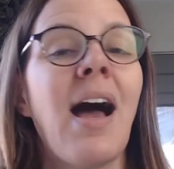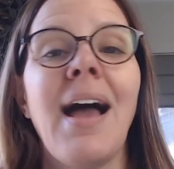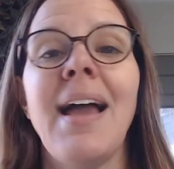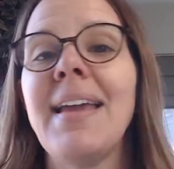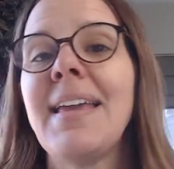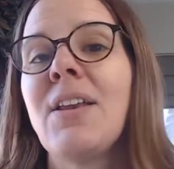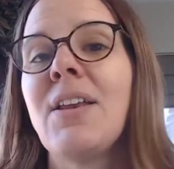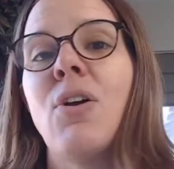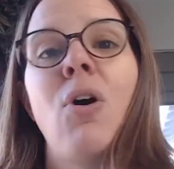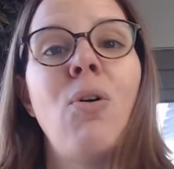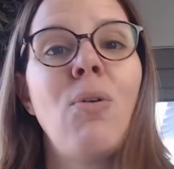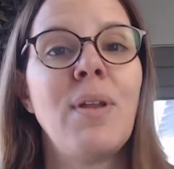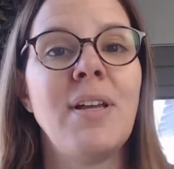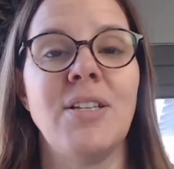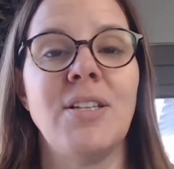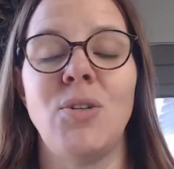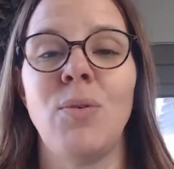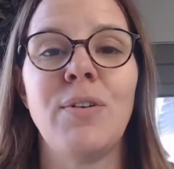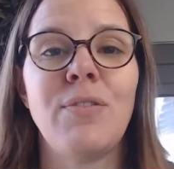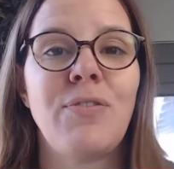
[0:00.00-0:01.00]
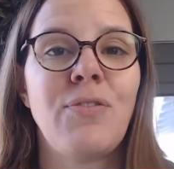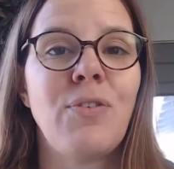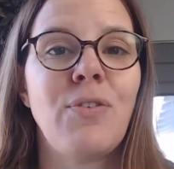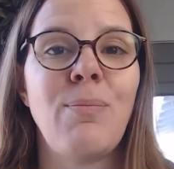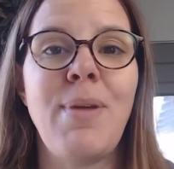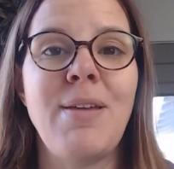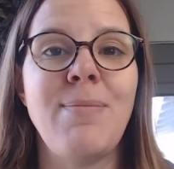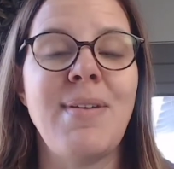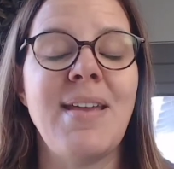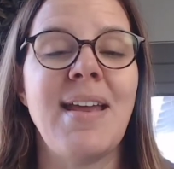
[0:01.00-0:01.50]
I can only do it for
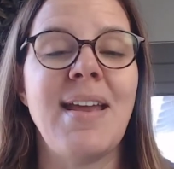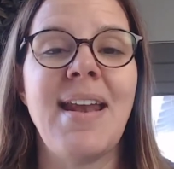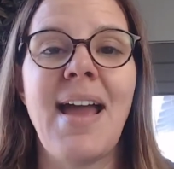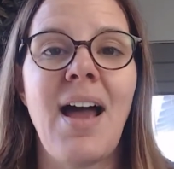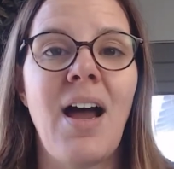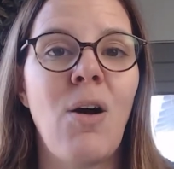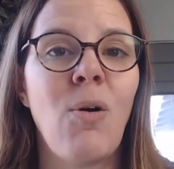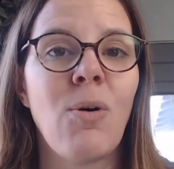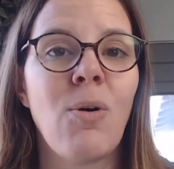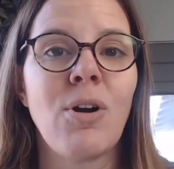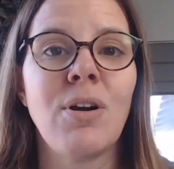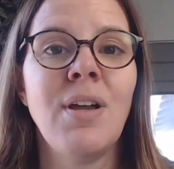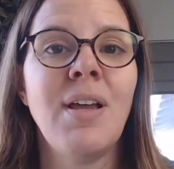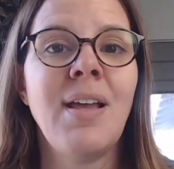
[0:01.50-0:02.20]
maybe an hour